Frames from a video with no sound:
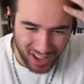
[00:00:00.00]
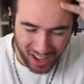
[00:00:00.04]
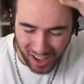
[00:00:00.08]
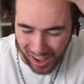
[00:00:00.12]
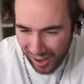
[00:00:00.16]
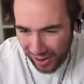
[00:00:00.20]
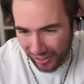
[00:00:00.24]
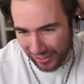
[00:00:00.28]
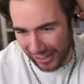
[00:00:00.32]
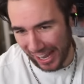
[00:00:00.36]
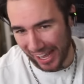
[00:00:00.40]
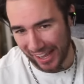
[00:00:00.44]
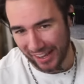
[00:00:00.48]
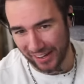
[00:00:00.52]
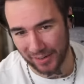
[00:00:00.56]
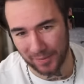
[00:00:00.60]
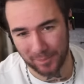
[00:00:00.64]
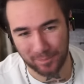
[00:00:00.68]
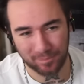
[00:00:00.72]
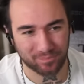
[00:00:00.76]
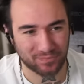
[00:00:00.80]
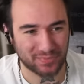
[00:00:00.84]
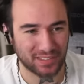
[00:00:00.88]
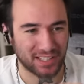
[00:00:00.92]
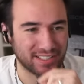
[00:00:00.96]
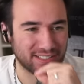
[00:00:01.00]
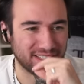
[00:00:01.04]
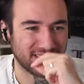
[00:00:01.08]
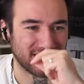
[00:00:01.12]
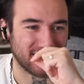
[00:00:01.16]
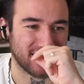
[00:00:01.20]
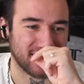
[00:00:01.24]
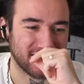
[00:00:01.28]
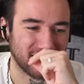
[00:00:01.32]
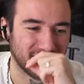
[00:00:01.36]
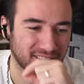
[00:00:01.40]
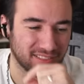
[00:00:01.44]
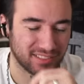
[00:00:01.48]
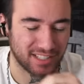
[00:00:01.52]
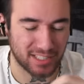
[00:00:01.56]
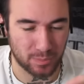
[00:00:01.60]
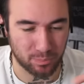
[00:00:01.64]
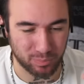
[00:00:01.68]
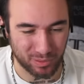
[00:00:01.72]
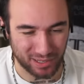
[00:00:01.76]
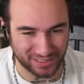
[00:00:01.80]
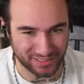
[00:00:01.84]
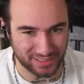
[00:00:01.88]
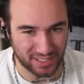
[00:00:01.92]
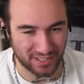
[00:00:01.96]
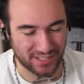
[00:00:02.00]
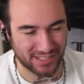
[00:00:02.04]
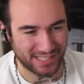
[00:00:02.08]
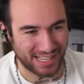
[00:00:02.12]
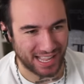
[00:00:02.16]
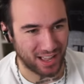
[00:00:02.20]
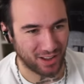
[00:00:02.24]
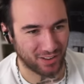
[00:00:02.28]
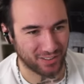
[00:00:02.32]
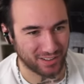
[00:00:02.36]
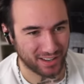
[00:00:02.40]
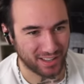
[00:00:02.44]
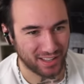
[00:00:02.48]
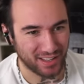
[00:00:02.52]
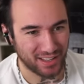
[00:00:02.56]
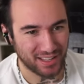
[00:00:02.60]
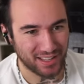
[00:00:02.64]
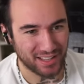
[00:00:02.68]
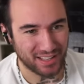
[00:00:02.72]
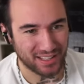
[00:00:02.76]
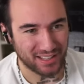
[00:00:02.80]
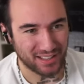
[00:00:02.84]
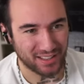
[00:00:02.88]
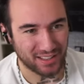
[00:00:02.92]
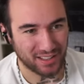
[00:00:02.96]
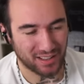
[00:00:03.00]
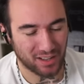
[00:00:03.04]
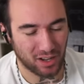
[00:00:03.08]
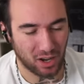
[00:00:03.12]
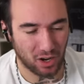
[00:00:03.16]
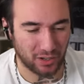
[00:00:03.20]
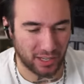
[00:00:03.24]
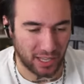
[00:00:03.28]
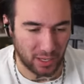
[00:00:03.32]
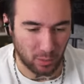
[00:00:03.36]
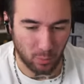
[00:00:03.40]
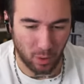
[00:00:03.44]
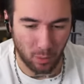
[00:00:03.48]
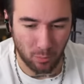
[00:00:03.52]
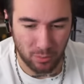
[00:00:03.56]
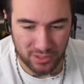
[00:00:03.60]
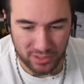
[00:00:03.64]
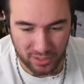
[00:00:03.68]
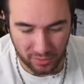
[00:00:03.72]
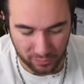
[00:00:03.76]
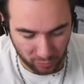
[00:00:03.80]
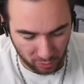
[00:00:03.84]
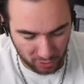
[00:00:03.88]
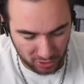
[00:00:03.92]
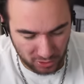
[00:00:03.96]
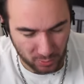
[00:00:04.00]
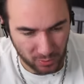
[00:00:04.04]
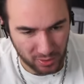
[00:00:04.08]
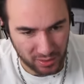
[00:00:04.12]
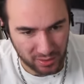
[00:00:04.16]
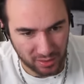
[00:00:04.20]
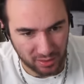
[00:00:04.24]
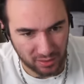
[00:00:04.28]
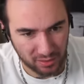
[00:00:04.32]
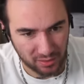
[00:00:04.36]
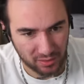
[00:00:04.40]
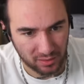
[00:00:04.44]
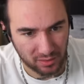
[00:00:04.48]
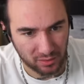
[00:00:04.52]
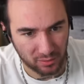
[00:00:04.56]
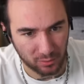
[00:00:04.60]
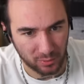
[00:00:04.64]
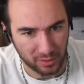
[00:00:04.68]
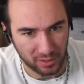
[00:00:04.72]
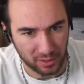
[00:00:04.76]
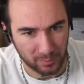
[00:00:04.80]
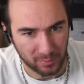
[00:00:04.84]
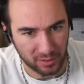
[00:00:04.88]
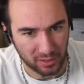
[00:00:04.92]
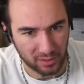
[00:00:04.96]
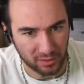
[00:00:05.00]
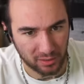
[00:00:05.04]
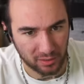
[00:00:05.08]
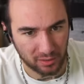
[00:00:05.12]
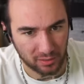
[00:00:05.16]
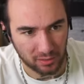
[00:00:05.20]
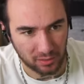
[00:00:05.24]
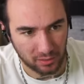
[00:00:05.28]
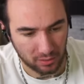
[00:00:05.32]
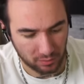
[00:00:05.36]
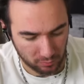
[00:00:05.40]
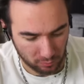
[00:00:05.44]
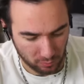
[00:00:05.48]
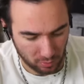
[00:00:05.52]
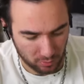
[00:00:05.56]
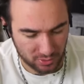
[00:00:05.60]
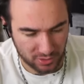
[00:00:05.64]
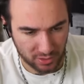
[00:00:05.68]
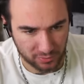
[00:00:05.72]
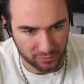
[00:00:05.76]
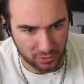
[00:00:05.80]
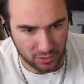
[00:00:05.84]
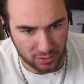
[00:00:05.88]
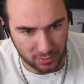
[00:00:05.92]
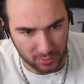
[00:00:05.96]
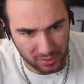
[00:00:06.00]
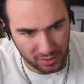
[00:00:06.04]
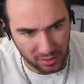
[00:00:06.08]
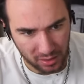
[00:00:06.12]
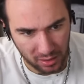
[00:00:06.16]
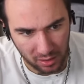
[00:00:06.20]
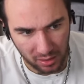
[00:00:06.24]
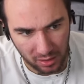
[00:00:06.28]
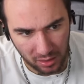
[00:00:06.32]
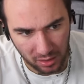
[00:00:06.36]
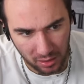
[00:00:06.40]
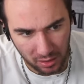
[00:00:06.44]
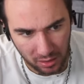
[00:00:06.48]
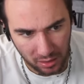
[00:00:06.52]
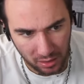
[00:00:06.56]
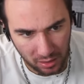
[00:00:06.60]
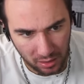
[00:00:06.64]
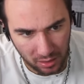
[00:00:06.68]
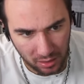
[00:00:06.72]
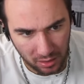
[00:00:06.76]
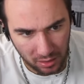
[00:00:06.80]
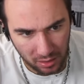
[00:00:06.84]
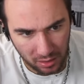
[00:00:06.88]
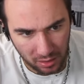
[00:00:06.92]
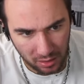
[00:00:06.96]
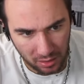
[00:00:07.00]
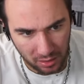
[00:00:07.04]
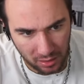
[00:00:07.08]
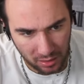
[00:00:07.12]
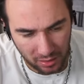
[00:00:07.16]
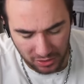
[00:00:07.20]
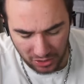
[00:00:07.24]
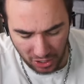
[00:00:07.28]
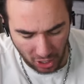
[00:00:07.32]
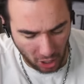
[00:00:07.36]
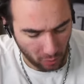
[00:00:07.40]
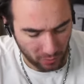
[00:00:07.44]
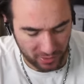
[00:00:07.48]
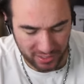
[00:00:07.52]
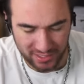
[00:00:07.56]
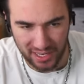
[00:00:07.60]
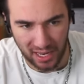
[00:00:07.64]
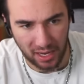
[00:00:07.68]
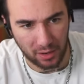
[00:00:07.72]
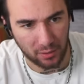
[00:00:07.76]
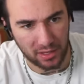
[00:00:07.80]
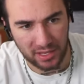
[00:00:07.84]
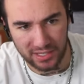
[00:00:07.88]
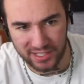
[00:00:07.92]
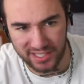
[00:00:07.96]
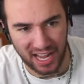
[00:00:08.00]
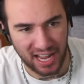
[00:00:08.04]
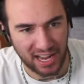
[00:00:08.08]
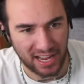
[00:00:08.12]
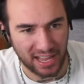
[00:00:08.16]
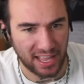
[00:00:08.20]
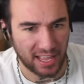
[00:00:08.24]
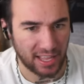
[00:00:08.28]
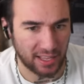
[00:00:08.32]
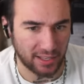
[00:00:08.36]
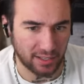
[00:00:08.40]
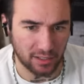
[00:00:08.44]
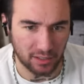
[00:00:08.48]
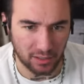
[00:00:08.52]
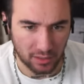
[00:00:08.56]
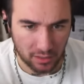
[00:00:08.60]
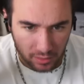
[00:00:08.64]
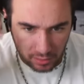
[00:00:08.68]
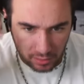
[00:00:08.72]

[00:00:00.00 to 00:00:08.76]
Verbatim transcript: Okay, let's see. Let's break this down. Okay, what was the first one? Wait a minute. What was the first one? No, it's not. It's not A.